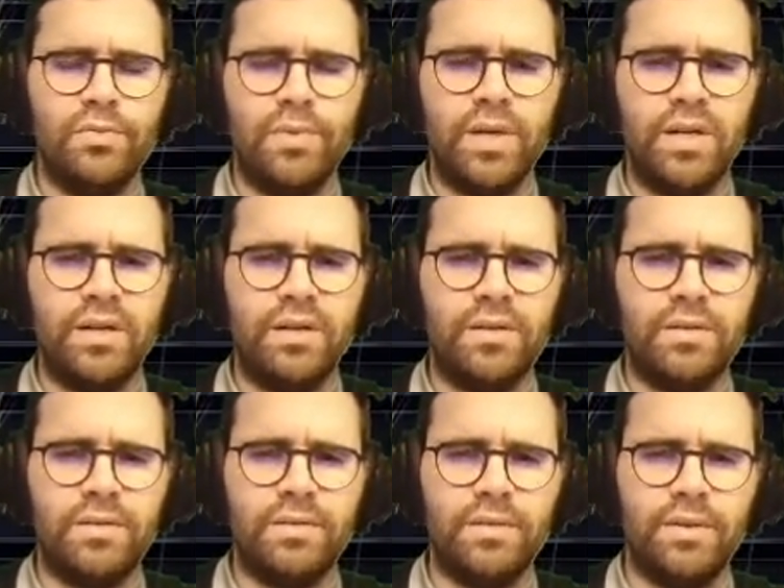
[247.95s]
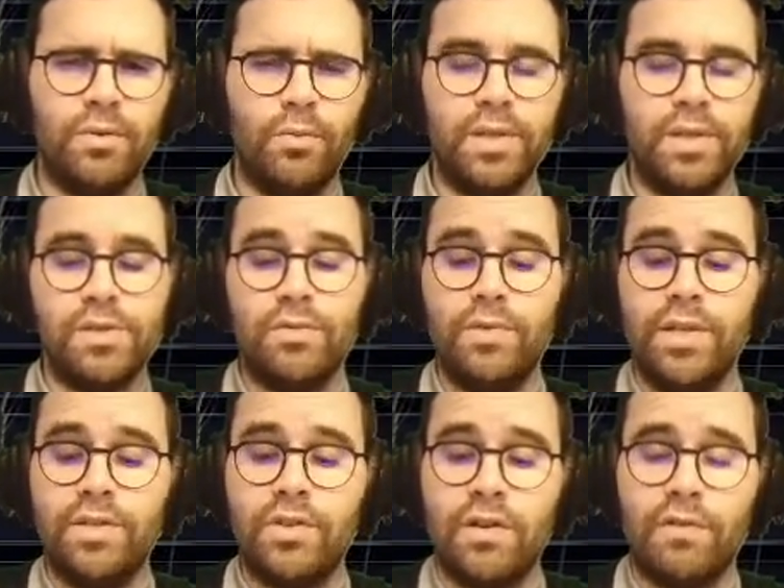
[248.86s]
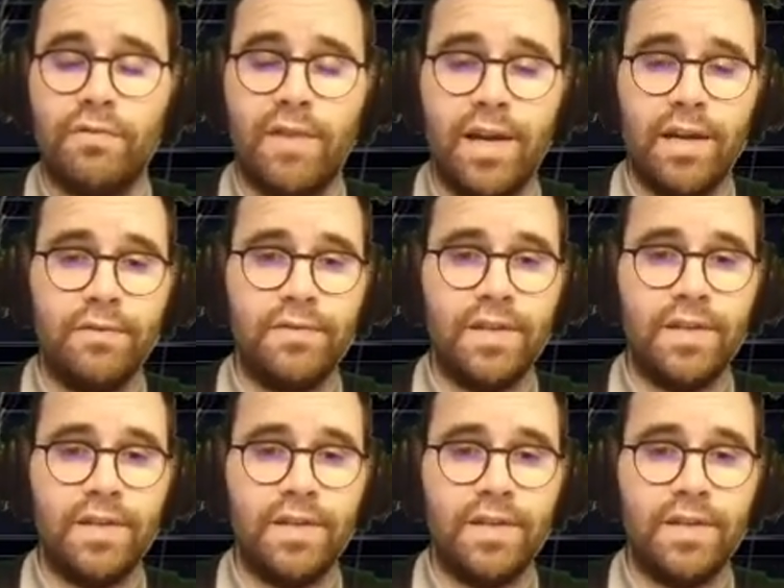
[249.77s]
where once you reach tier 5,